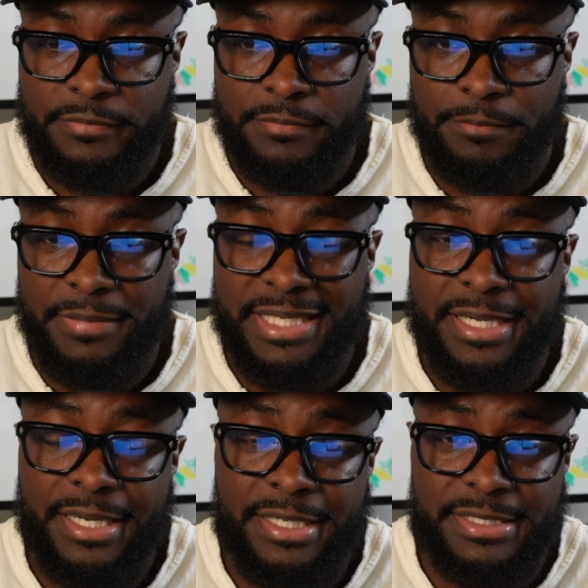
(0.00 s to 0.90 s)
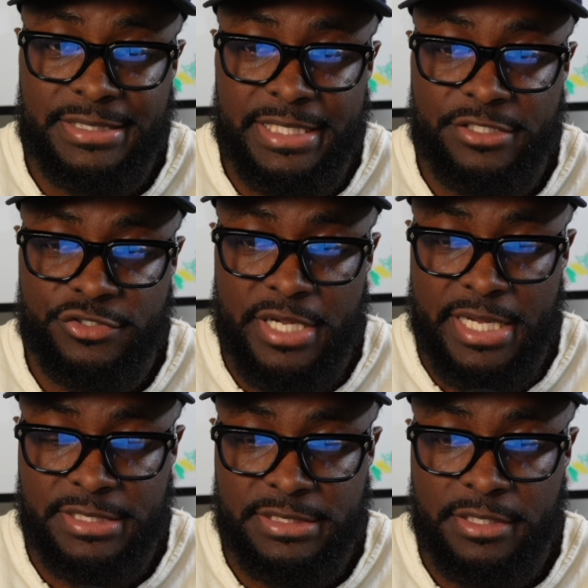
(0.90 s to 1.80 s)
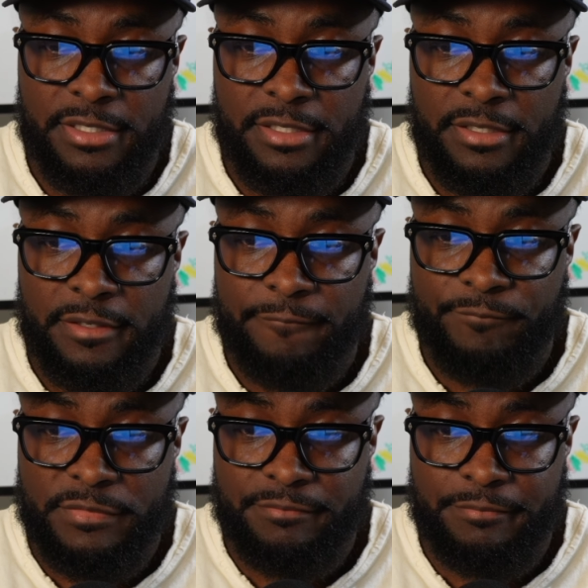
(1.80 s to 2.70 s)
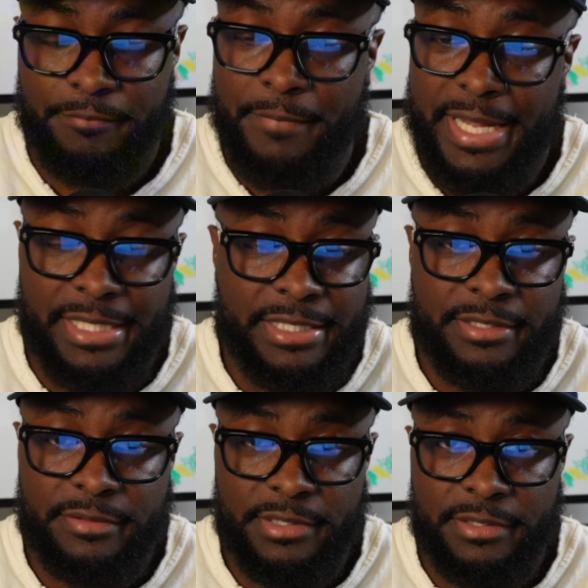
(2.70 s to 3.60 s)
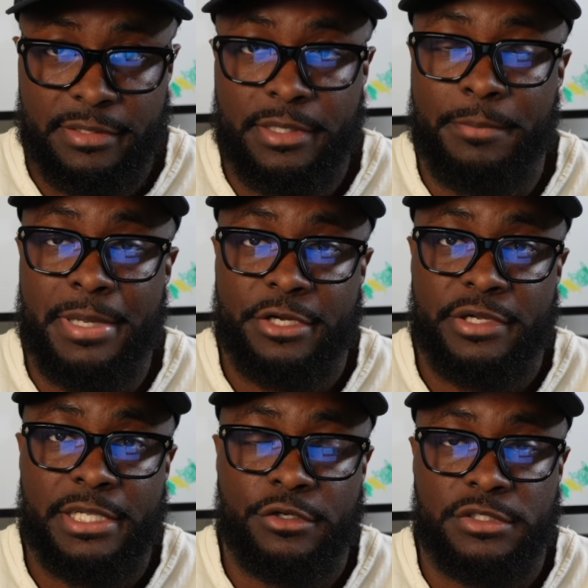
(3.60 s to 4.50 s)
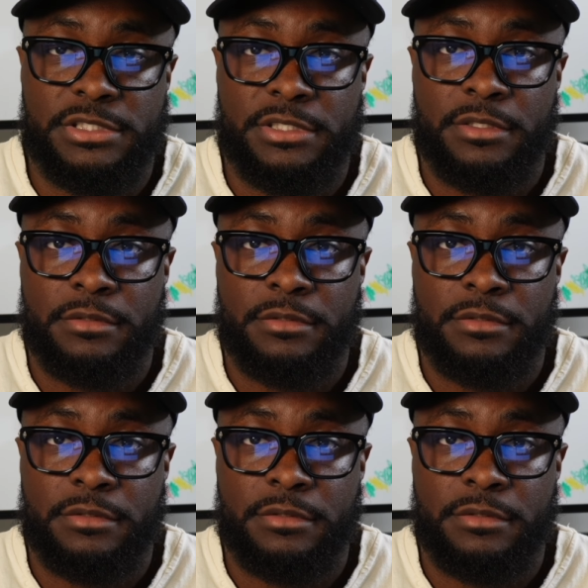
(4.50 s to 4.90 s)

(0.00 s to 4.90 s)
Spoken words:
because it tracks mainly the bigger hitters,